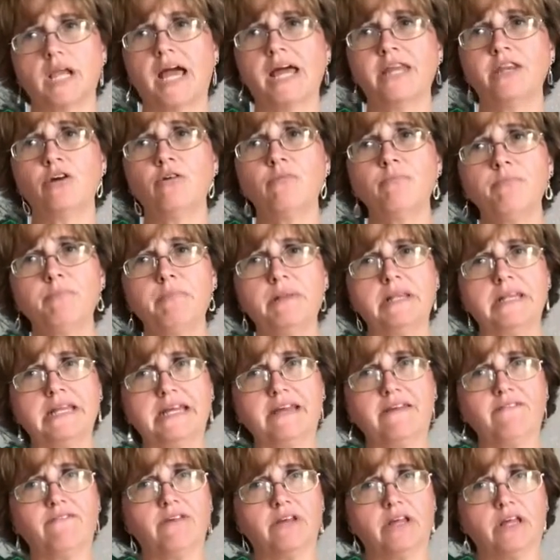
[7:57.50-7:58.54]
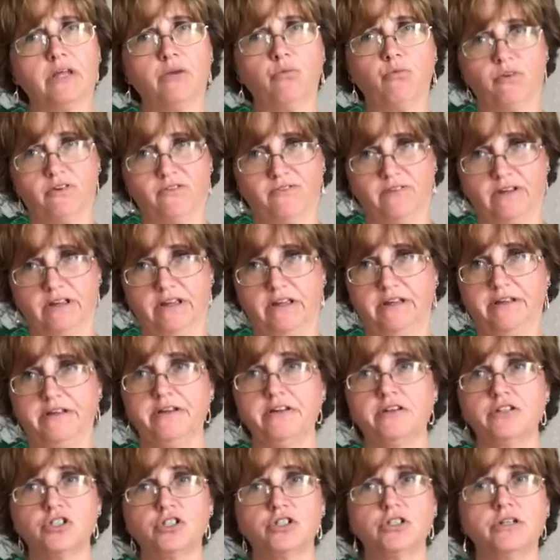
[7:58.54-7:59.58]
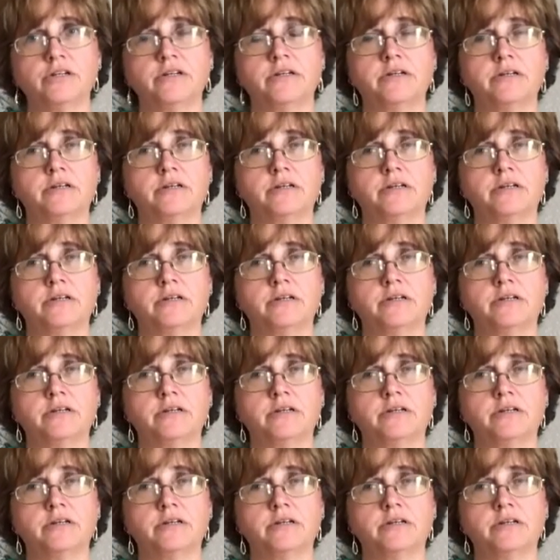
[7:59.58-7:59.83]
I don't believe in revenge.